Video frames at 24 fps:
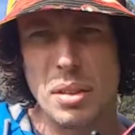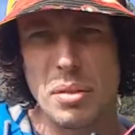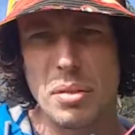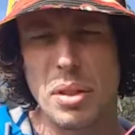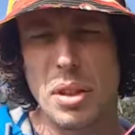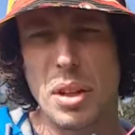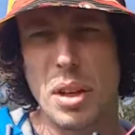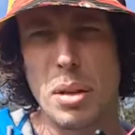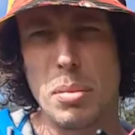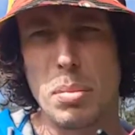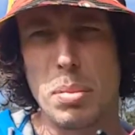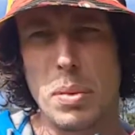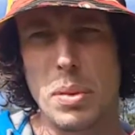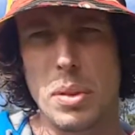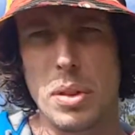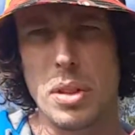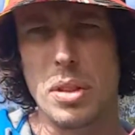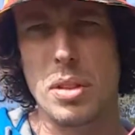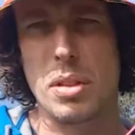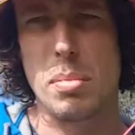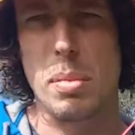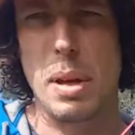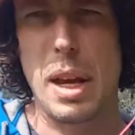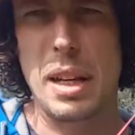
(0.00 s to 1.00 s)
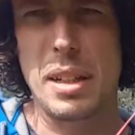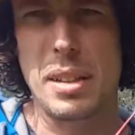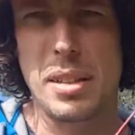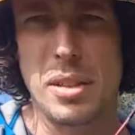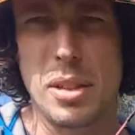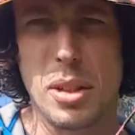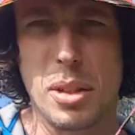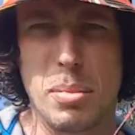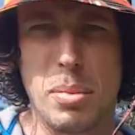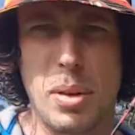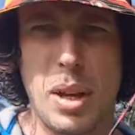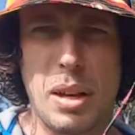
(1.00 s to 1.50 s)
If you don't use the
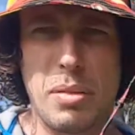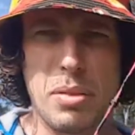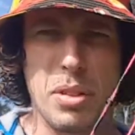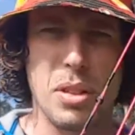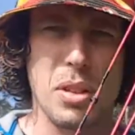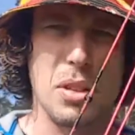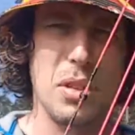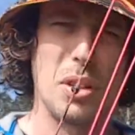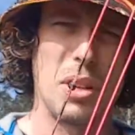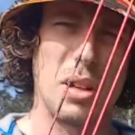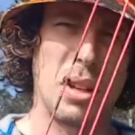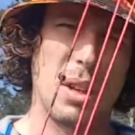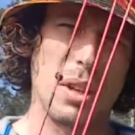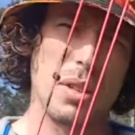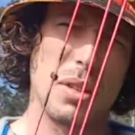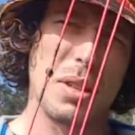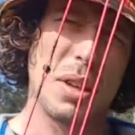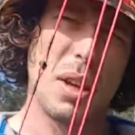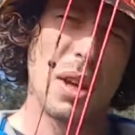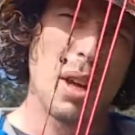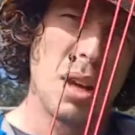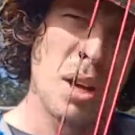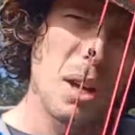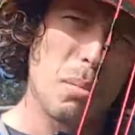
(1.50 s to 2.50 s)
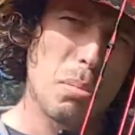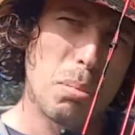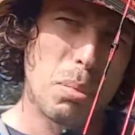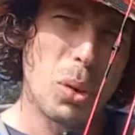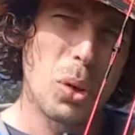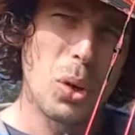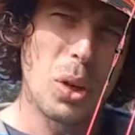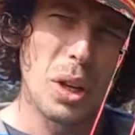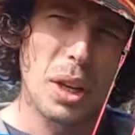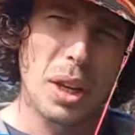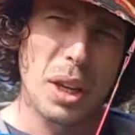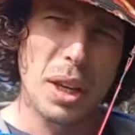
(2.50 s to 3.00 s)
backstop after the shot, it goes
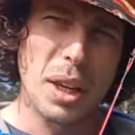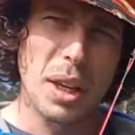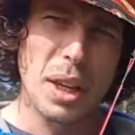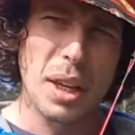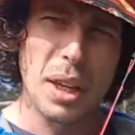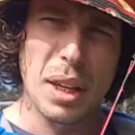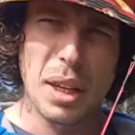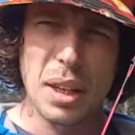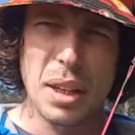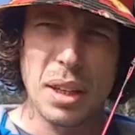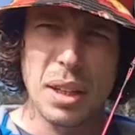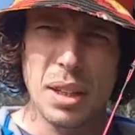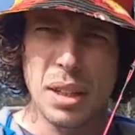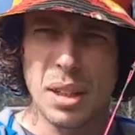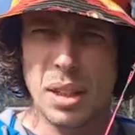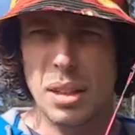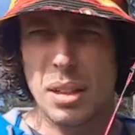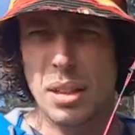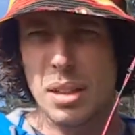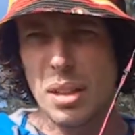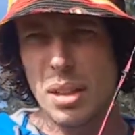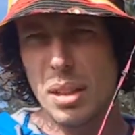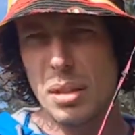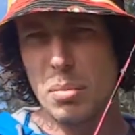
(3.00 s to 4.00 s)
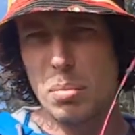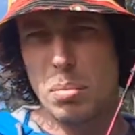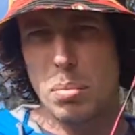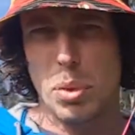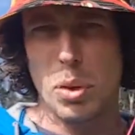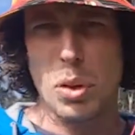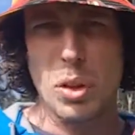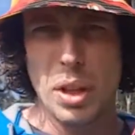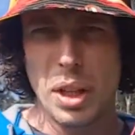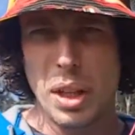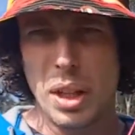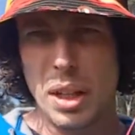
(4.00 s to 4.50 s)
boing,
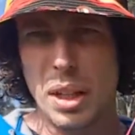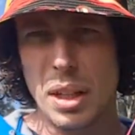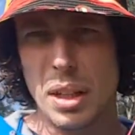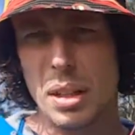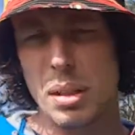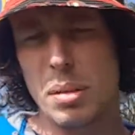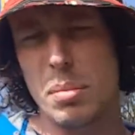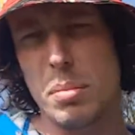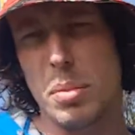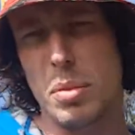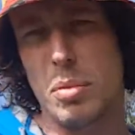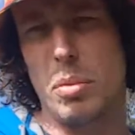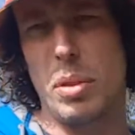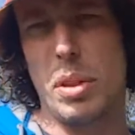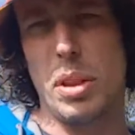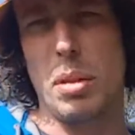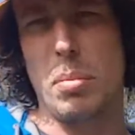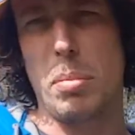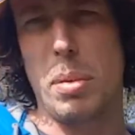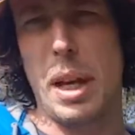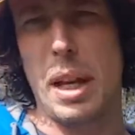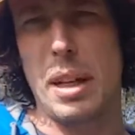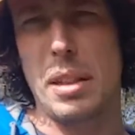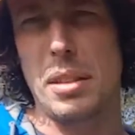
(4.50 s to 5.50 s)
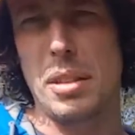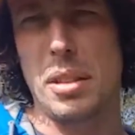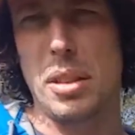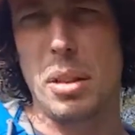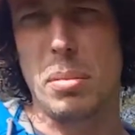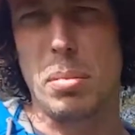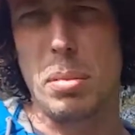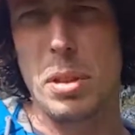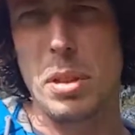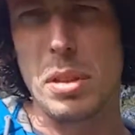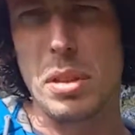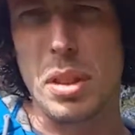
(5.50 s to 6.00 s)
boing. But with the
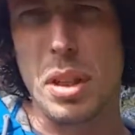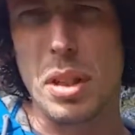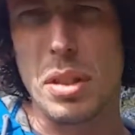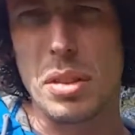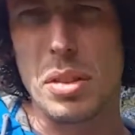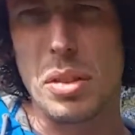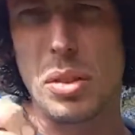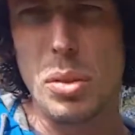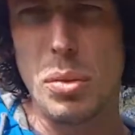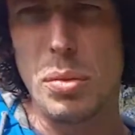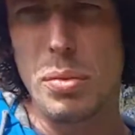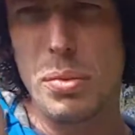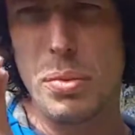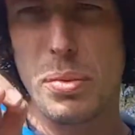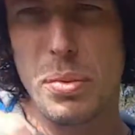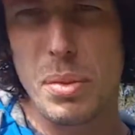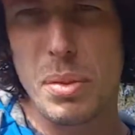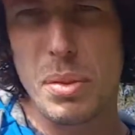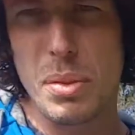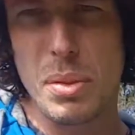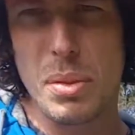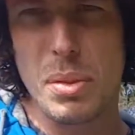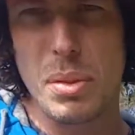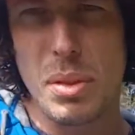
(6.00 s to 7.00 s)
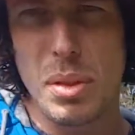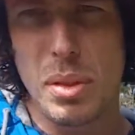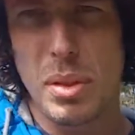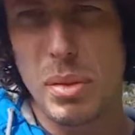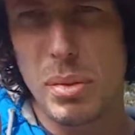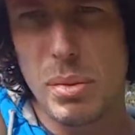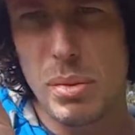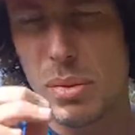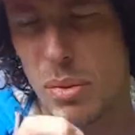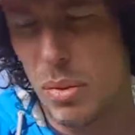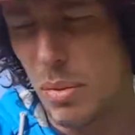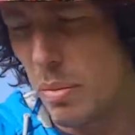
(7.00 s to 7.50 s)
backstop, it just goes toof,
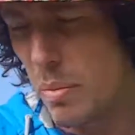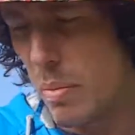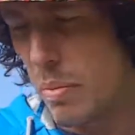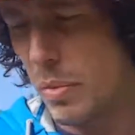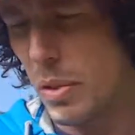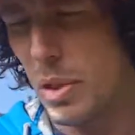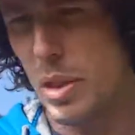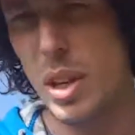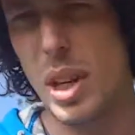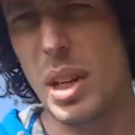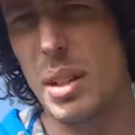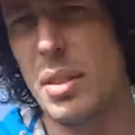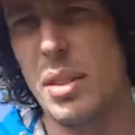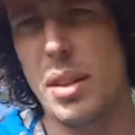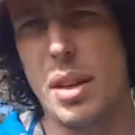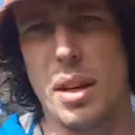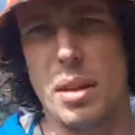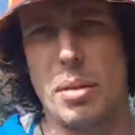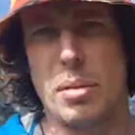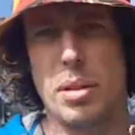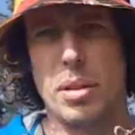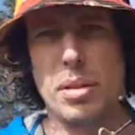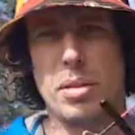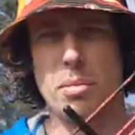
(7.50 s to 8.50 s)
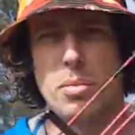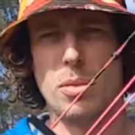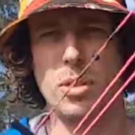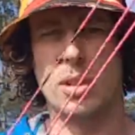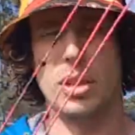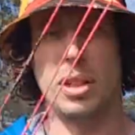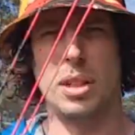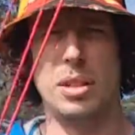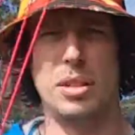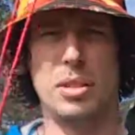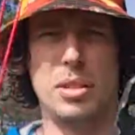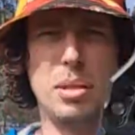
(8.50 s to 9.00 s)
toof. So that's the only reason
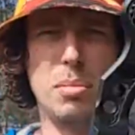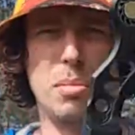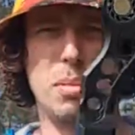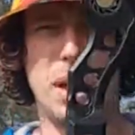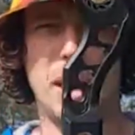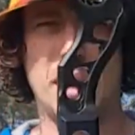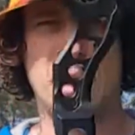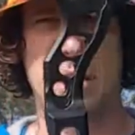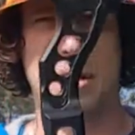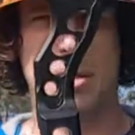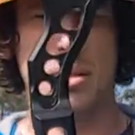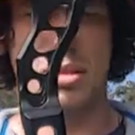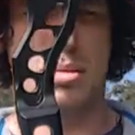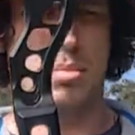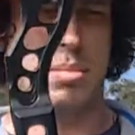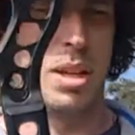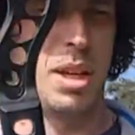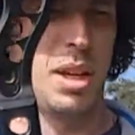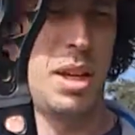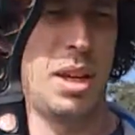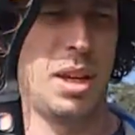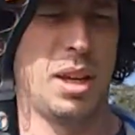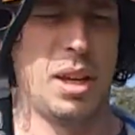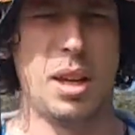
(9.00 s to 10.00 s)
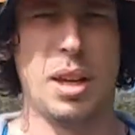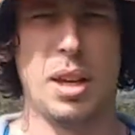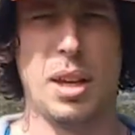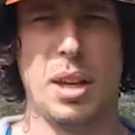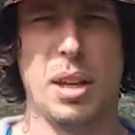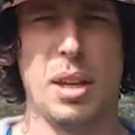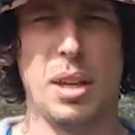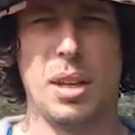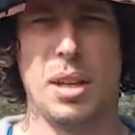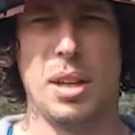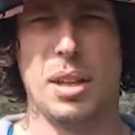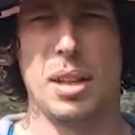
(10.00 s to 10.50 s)
why I use the backstop.
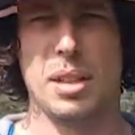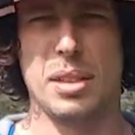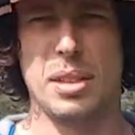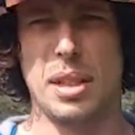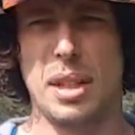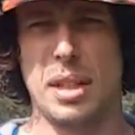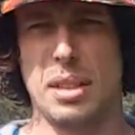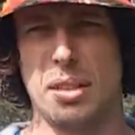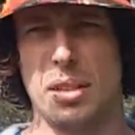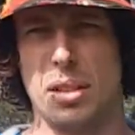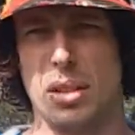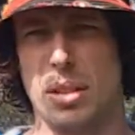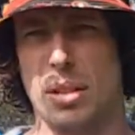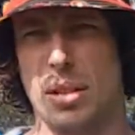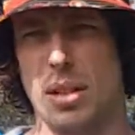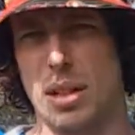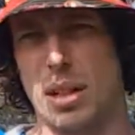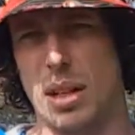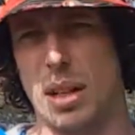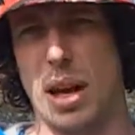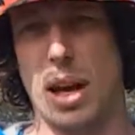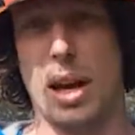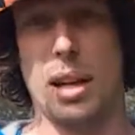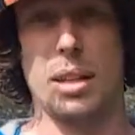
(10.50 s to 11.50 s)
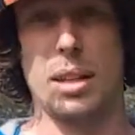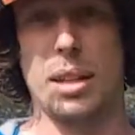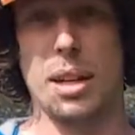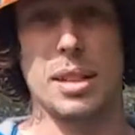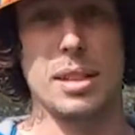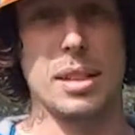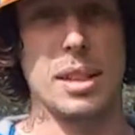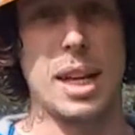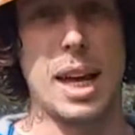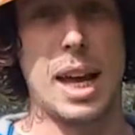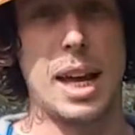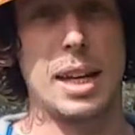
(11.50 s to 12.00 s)
They say it
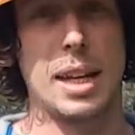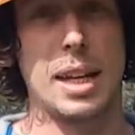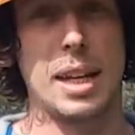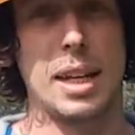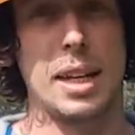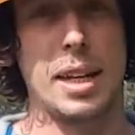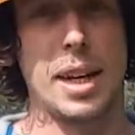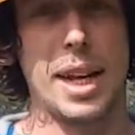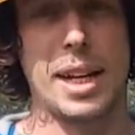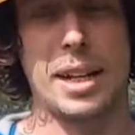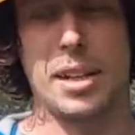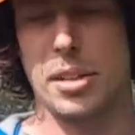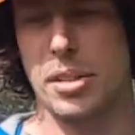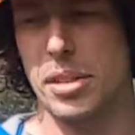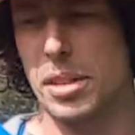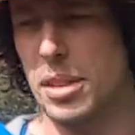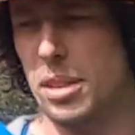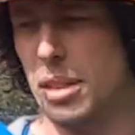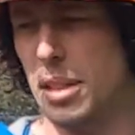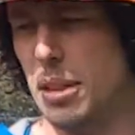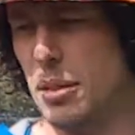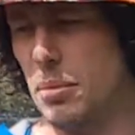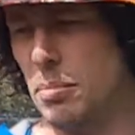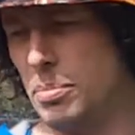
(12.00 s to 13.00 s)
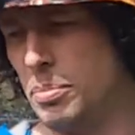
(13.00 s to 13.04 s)
doesn't add any accuracy.